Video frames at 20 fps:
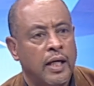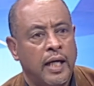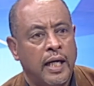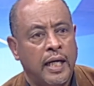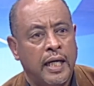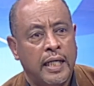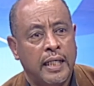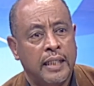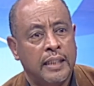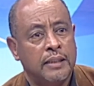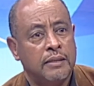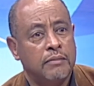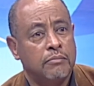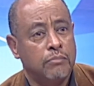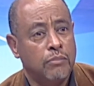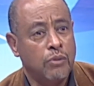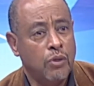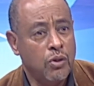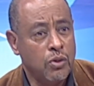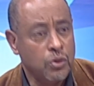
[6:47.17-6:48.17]

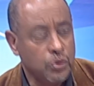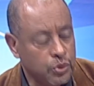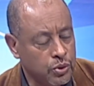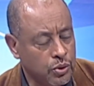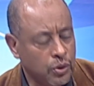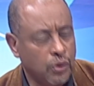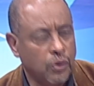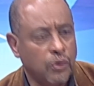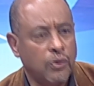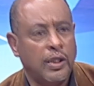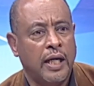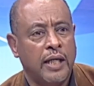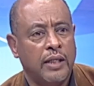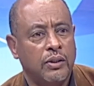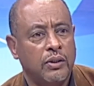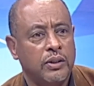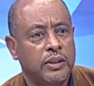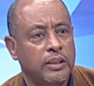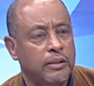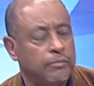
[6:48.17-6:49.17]
And more so, I
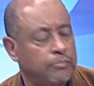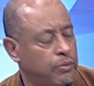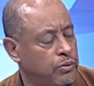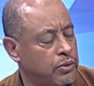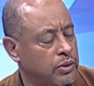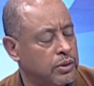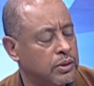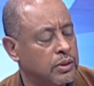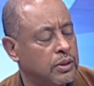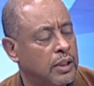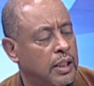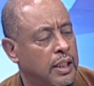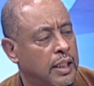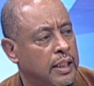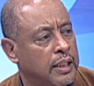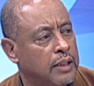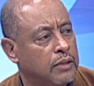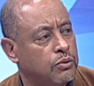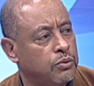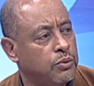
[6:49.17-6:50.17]
wrote a book
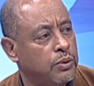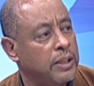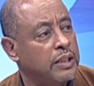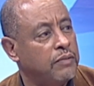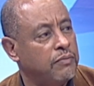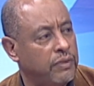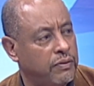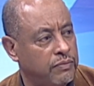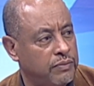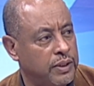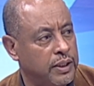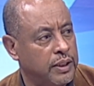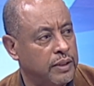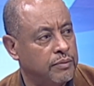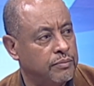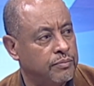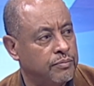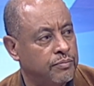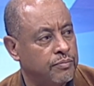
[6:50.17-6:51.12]
in 2015.